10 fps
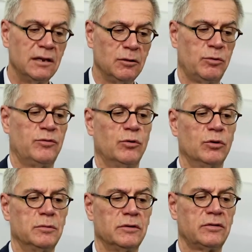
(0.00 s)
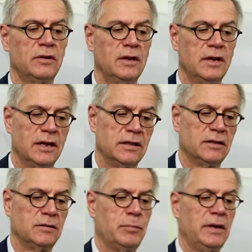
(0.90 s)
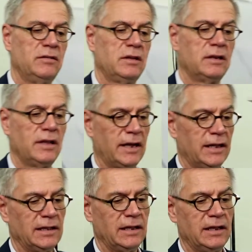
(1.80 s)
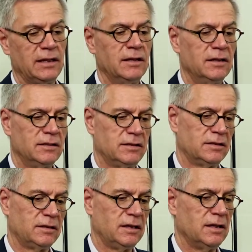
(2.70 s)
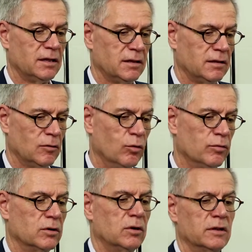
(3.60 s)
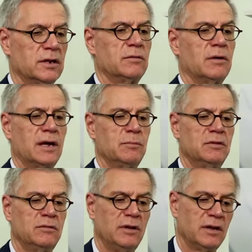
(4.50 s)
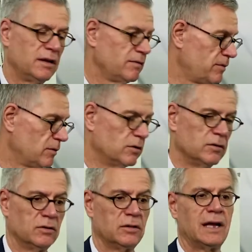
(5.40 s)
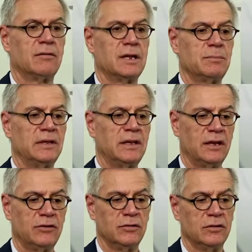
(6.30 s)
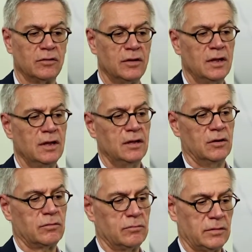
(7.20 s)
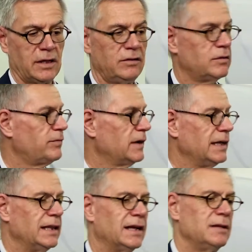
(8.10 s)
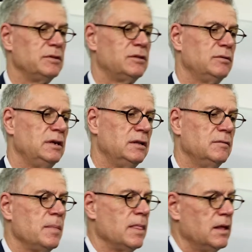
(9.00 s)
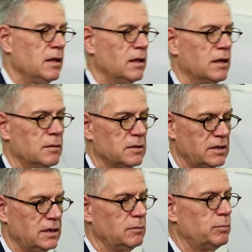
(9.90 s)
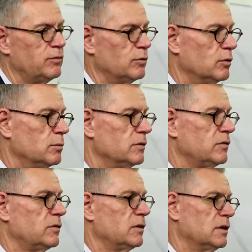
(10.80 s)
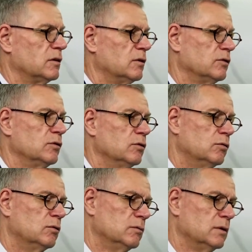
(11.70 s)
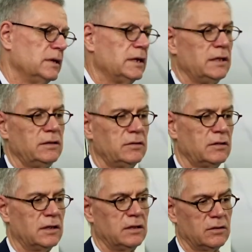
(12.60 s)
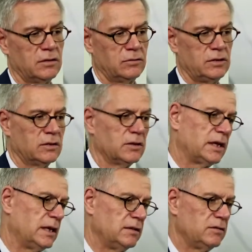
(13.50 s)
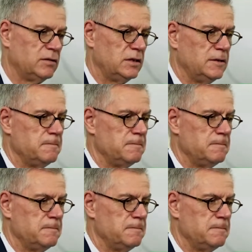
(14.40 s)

performance and basically handling the overall requirement we have on our applications. There is a fine line between material performance and also on one hand, and on the other hand, the